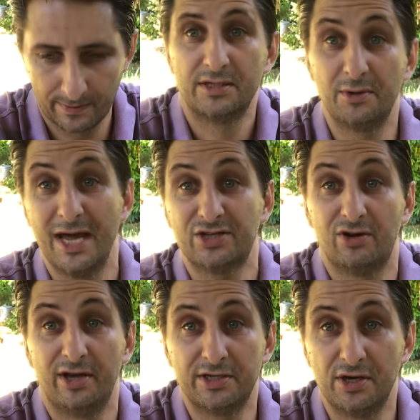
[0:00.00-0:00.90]
So
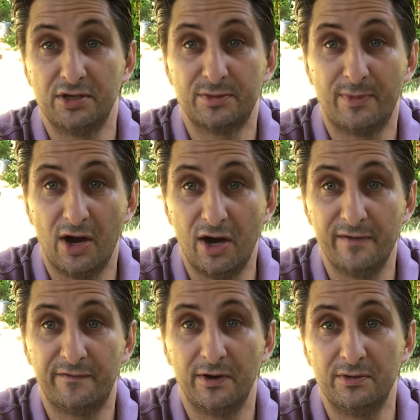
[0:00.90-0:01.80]
naturally I turned to my
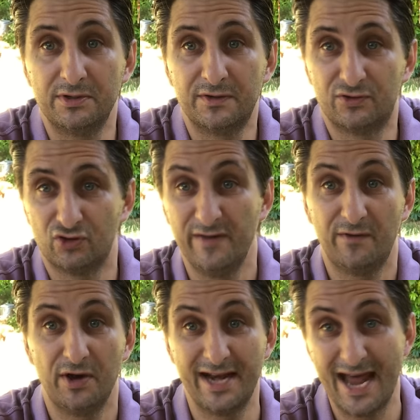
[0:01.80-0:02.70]
iPhone to try and
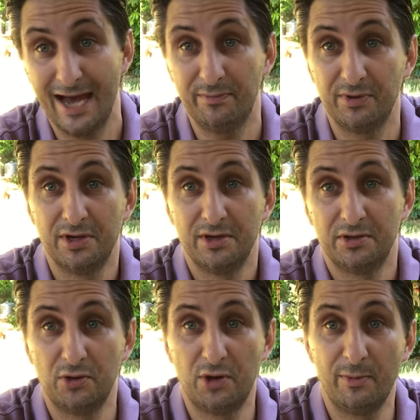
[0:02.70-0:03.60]
find an app
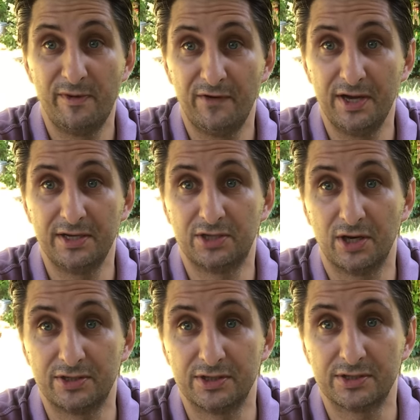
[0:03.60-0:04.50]
that would help me find
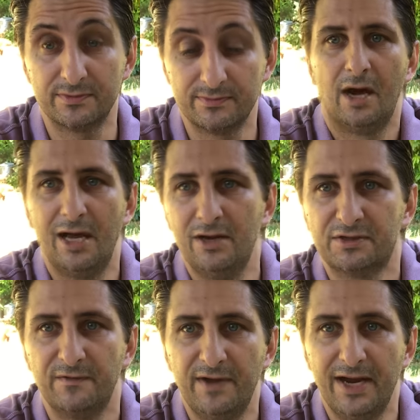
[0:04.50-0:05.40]
chargers. I
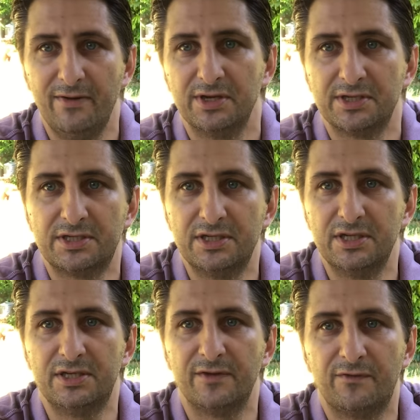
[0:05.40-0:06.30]
looked at various
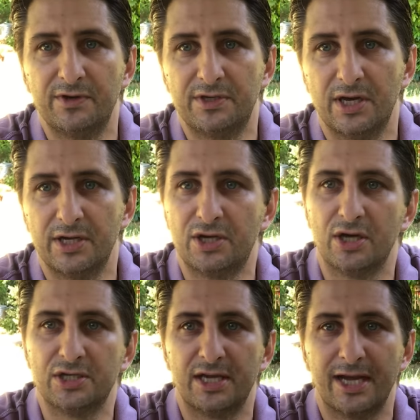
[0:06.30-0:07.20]
different uh,
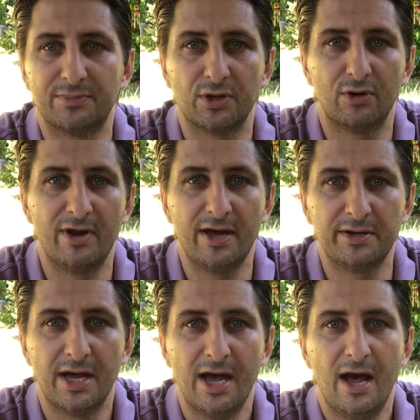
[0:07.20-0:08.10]
charging apps
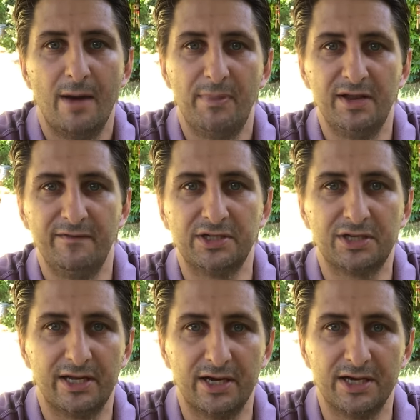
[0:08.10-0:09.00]
around, but
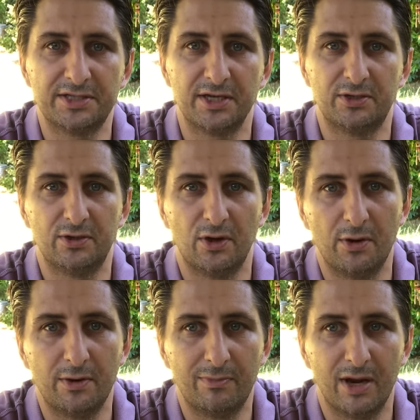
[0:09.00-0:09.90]
eventually I settled
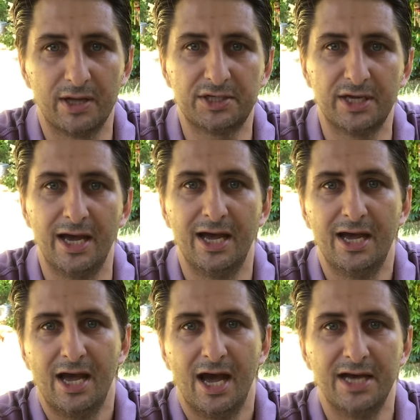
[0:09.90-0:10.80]
on PlugShare
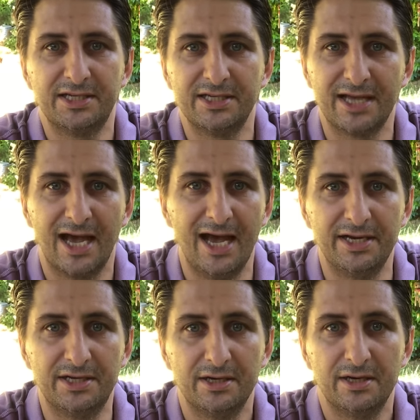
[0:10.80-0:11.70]
as this
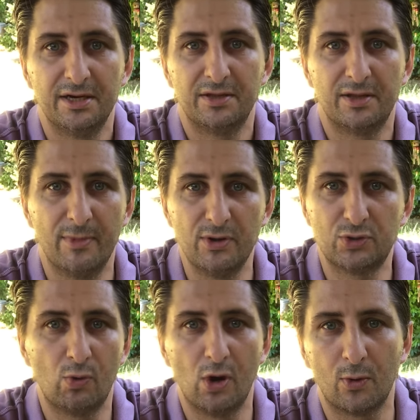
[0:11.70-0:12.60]
had the
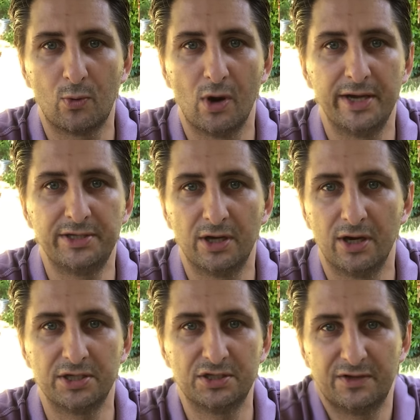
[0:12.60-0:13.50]
most worldwide
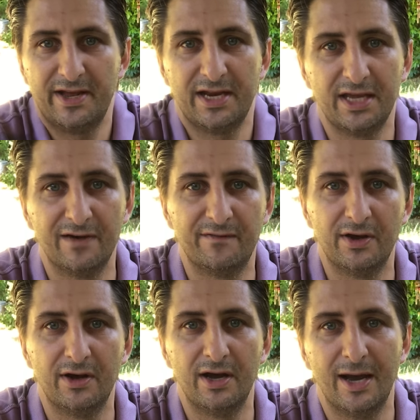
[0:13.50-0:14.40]
chargers of any
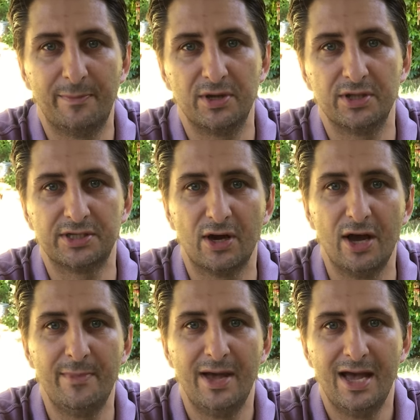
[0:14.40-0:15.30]
other app at the
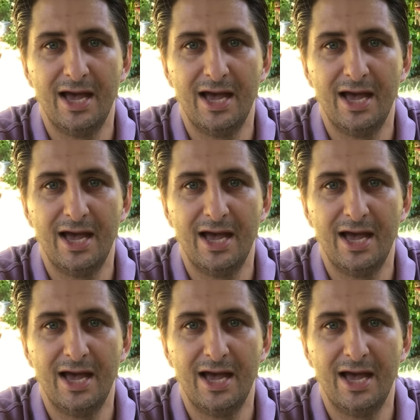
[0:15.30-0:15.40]
time